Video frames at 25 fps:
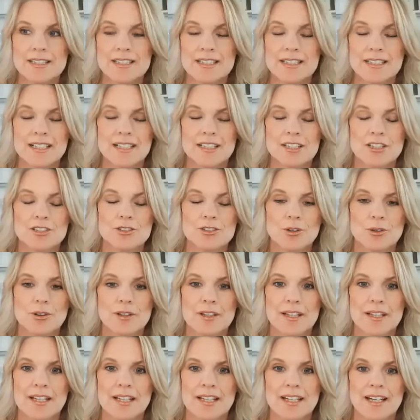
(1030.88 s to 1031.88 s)
tina you
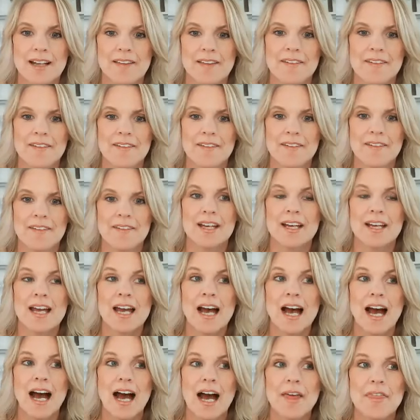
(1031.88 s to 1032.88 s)
totally hit it on the head
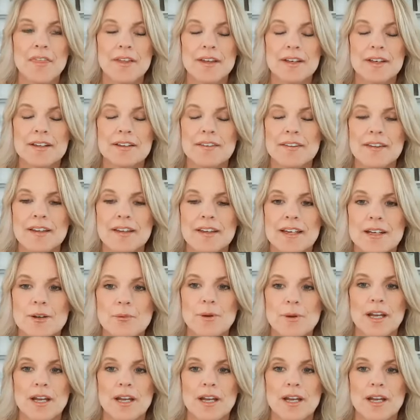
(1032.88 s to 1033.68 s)
i think like